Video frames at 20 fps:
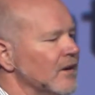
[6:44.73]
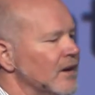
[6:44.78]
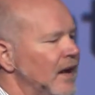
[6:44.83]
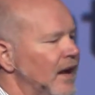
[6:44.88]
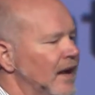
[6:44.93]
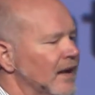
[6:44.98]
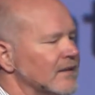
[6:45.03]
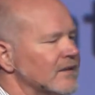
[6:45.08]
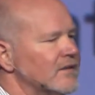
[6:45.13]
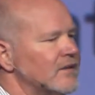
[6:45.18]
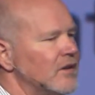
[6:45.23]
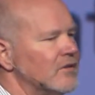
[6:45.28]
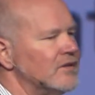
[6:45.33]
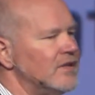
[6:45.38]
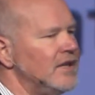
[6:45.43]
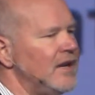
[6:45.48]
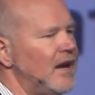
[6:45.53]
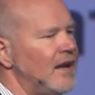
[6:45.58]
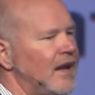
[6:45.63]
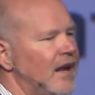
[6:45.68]
And so
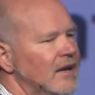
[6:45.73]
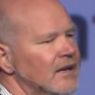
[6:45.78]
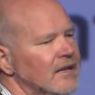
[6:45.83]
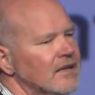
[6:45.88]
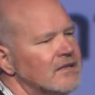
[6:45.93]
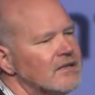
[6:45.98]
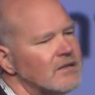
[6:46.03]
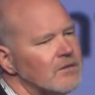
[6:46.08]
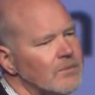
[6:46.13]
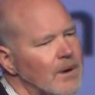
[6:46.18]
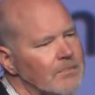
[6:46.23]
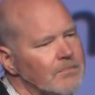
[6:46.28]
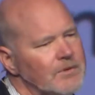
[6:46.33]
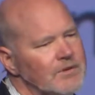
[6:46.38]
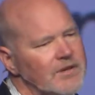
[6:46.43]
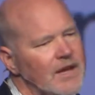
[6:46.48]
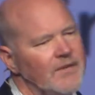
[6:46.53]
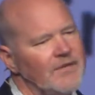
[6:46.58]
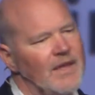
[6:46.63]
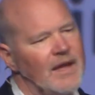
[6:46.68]
TIA needs to
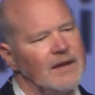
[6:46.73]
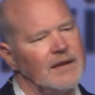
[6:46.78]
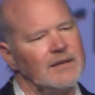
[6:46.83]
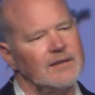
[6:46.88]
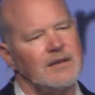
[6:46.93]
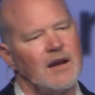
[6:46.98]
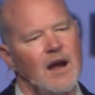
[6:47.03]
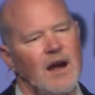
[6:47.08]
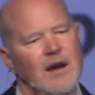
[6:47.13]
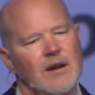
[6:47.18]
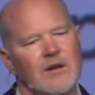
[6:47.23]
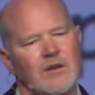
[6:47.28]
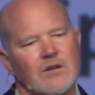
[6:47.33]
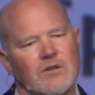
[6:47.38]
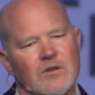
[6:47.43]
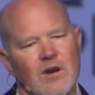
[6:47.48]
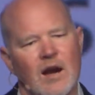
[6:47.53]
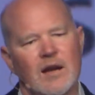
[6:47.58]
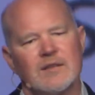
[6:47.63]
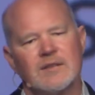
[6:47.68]
represent that entire
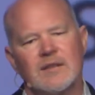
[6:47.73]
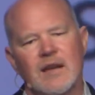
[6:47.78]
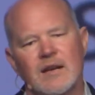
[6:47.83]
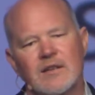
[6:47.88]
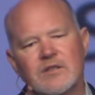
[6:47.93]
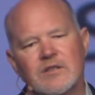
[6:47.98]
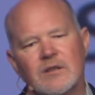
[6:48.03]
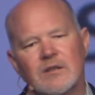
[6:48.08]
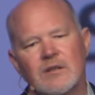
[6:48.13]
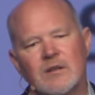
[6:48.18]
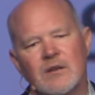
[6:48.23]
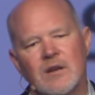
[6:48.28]
cross-section.